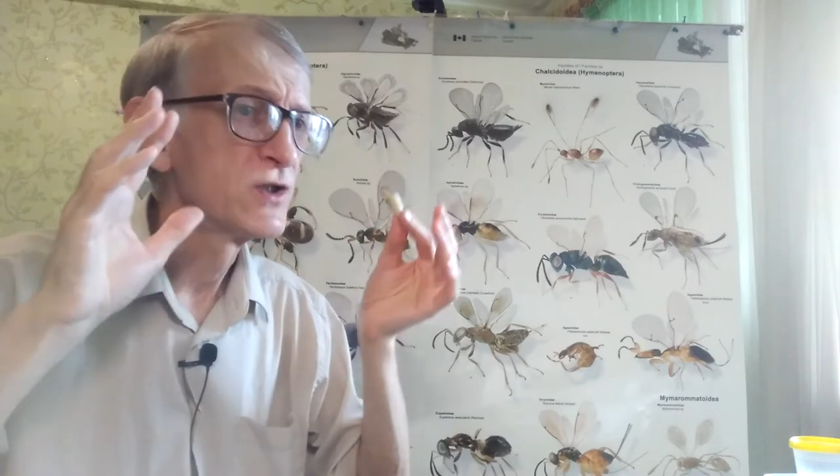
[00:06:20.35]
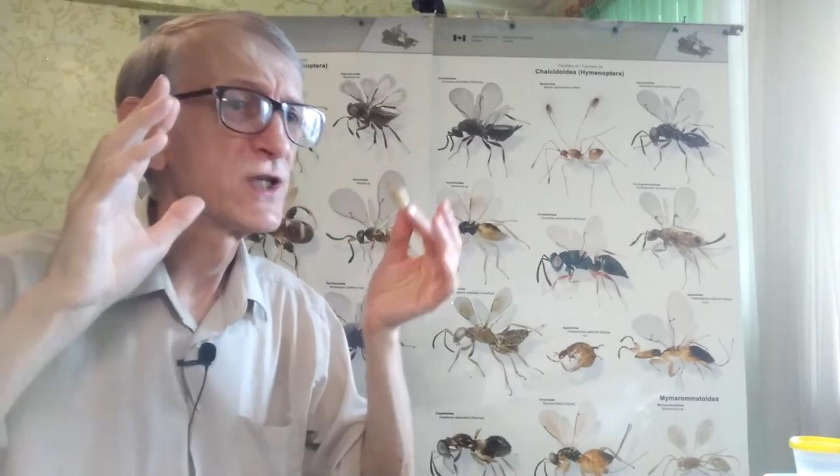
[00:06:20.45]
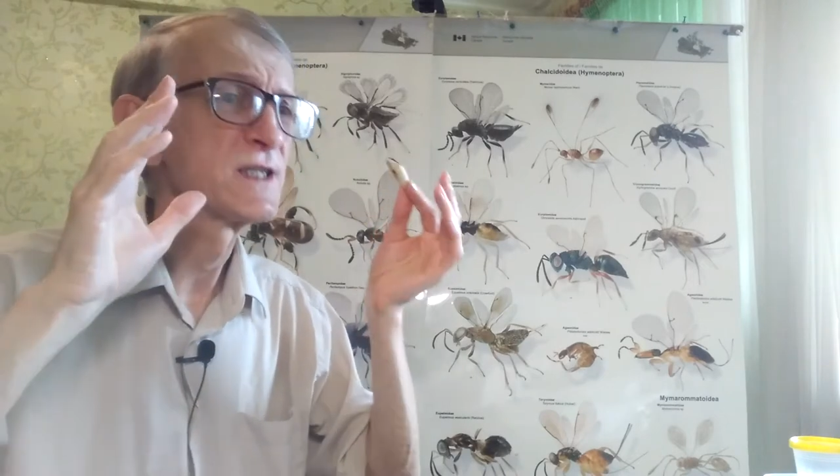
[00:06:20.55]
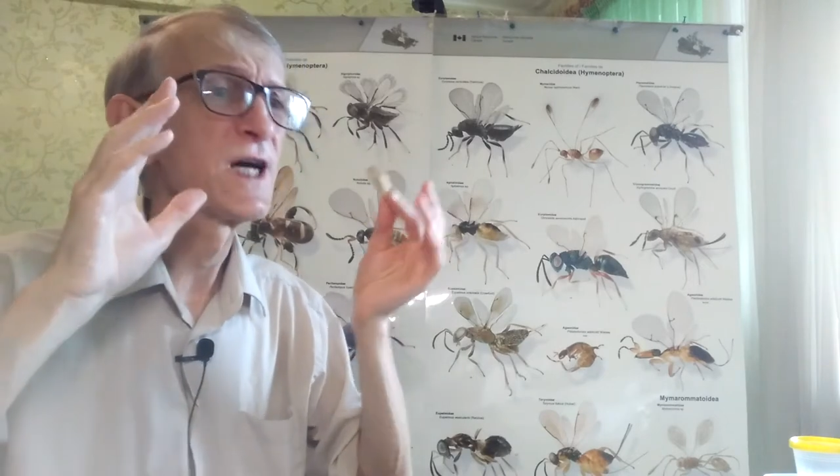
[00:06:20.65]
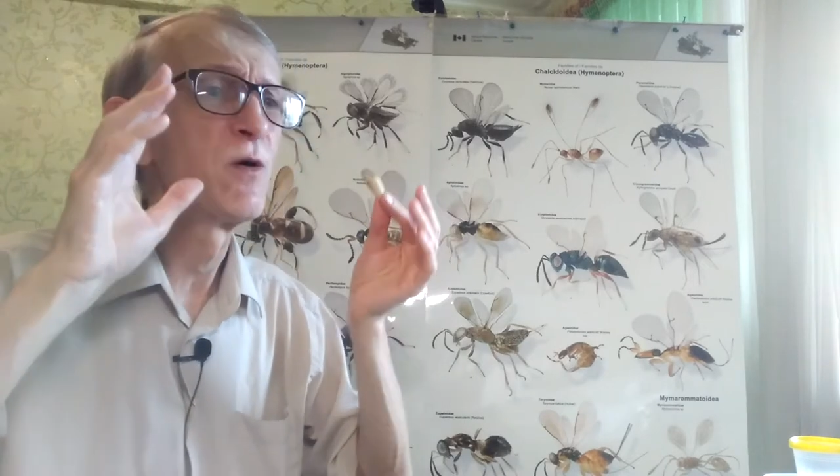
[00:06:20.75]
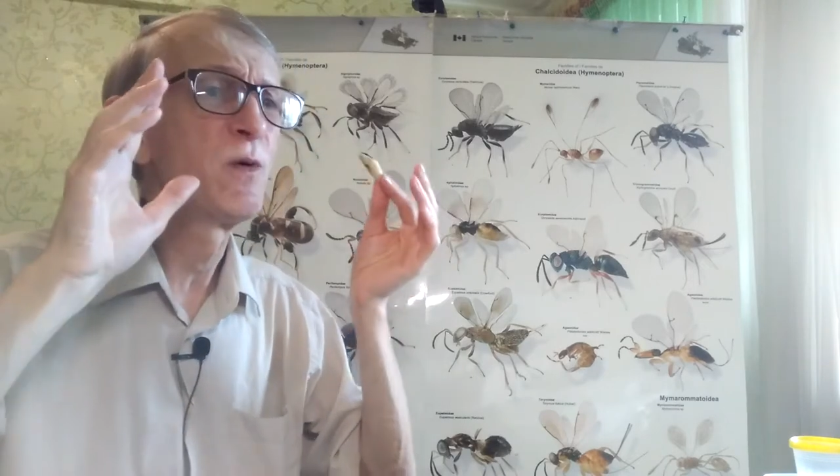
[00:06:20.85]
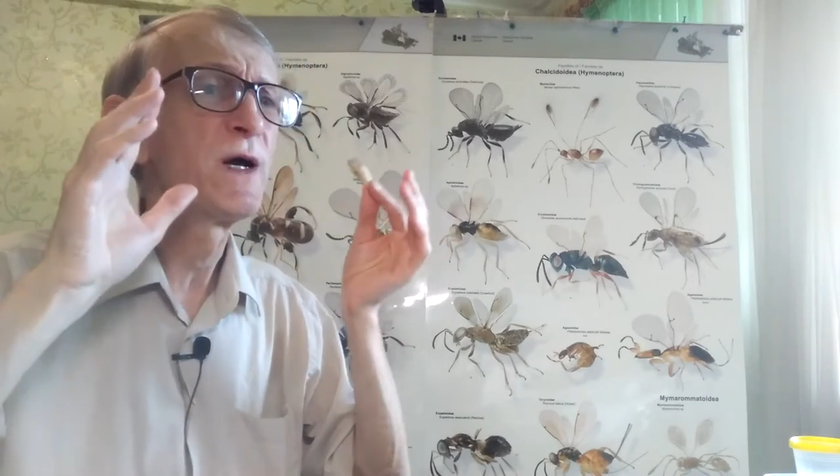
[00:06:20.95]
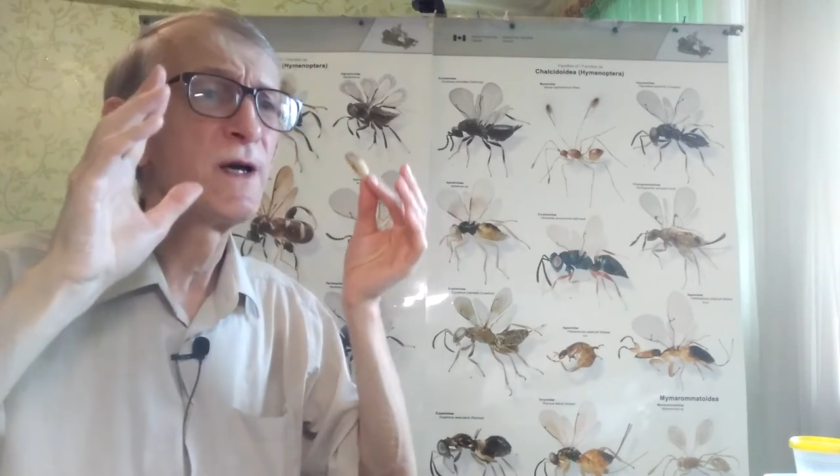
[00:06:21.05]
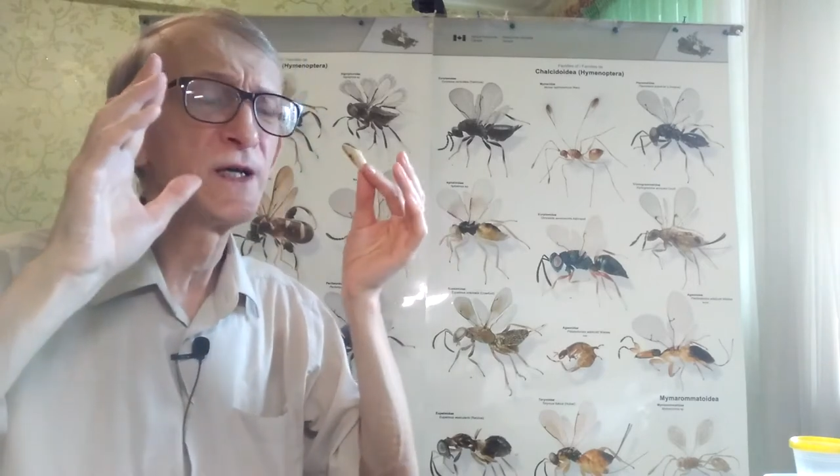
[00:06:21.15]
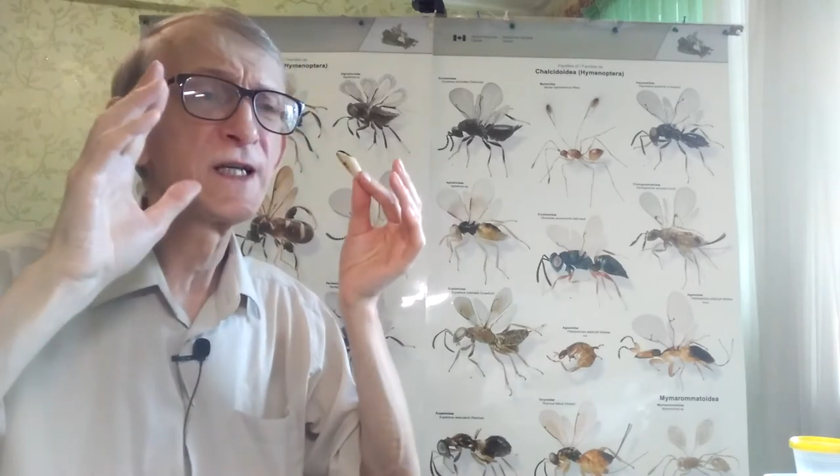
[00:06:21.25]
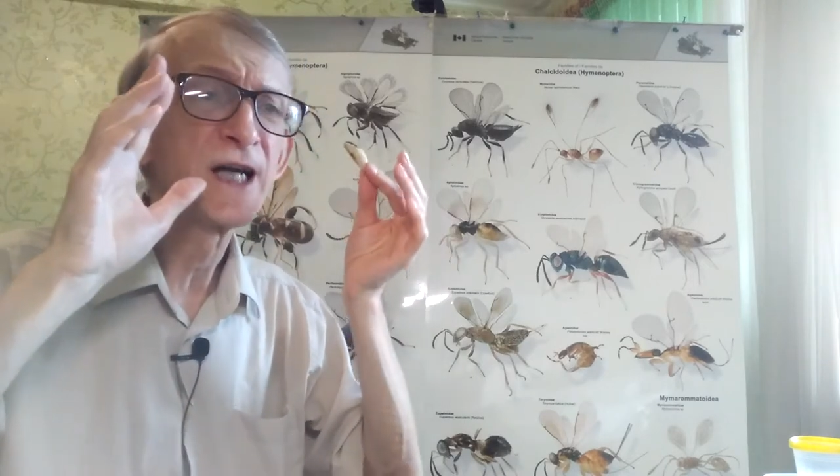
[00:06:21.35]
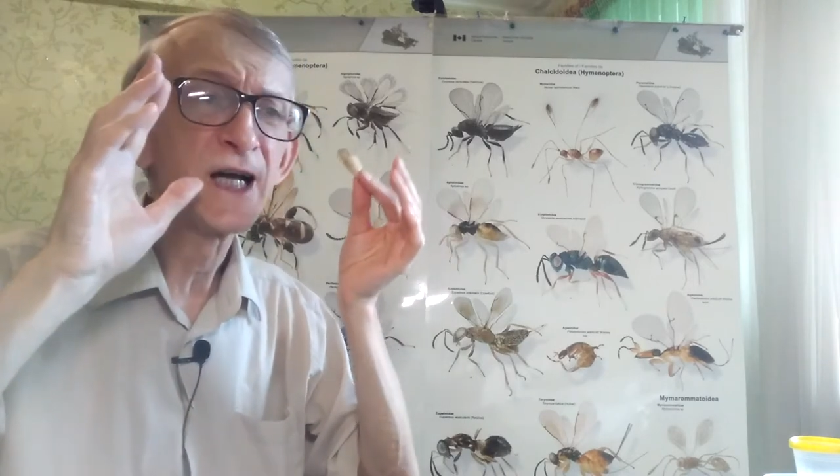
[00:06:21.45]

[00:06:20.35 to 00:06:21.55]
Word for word: just somewhere in